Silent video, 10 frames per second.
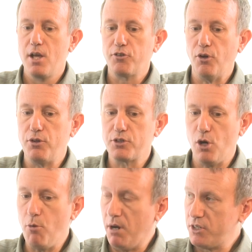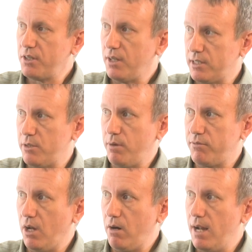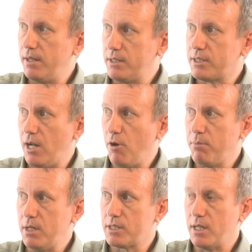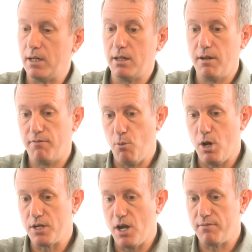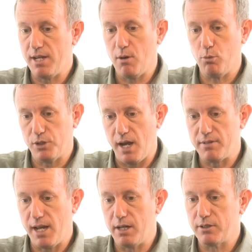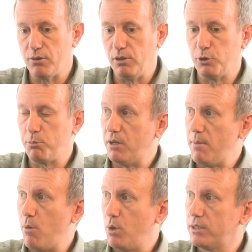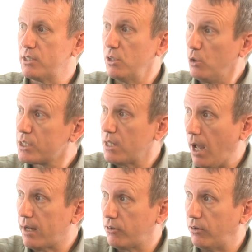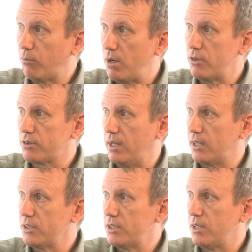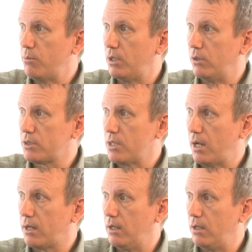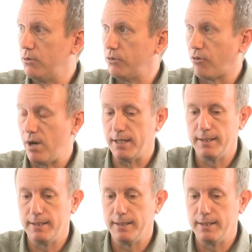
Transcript: So there's a whole bunch of things that we've done around this to help this. And if you want to dive down, we'll dive down into a little bit about what this looks like so the readers can actually see what it looks like on screen.